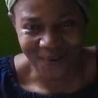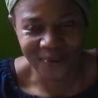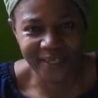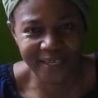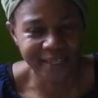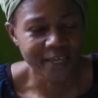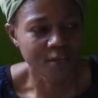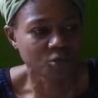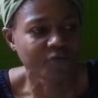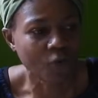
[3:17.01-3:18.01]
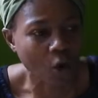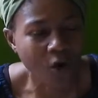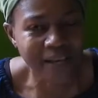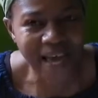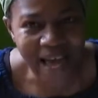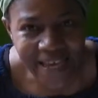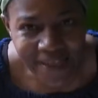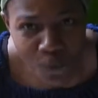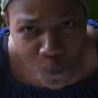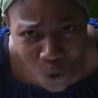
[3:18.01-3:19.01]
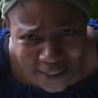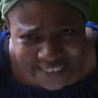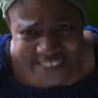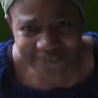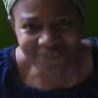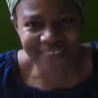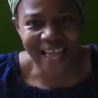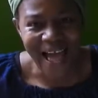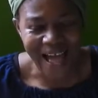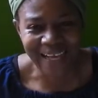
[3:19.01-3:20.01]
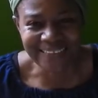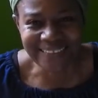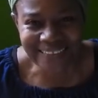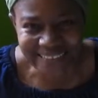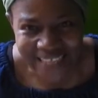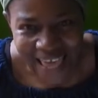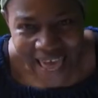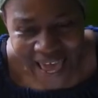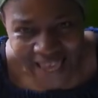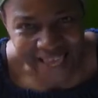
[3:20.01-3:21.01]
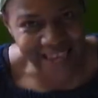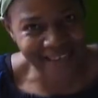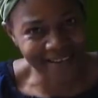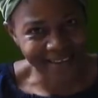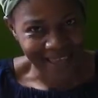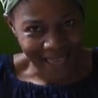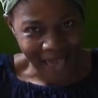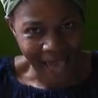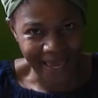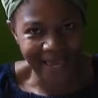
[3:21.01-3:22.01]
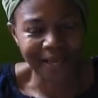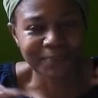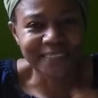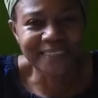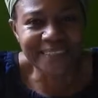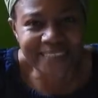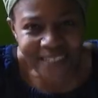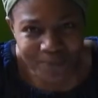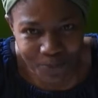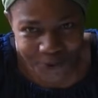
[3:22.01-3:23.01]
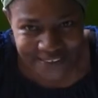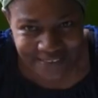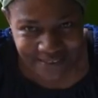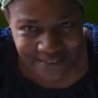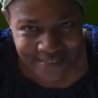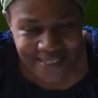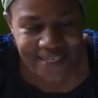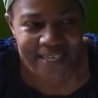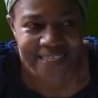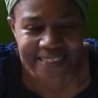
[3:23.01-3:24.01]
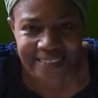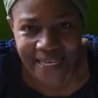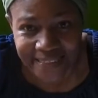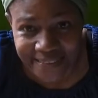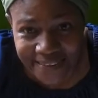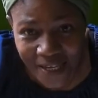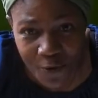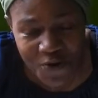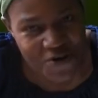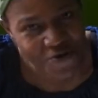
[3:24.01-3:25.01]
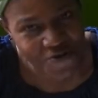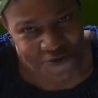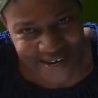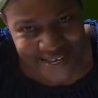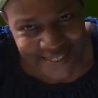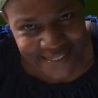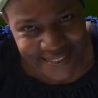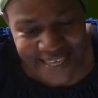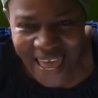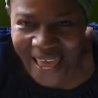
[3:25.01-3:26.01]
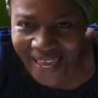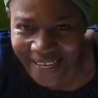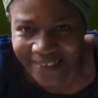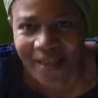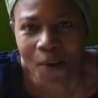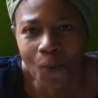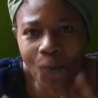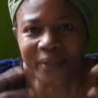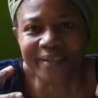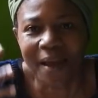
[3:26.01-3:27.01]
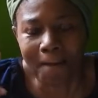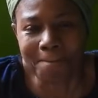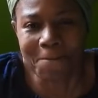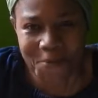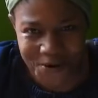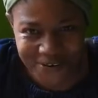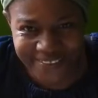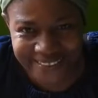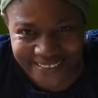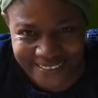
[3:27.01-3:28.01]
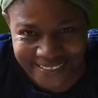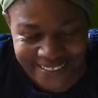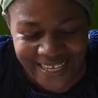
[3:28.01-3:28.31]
Okay, so for all that, I want to give thanks, and I am celebrating it, yes, with grace and with mercy.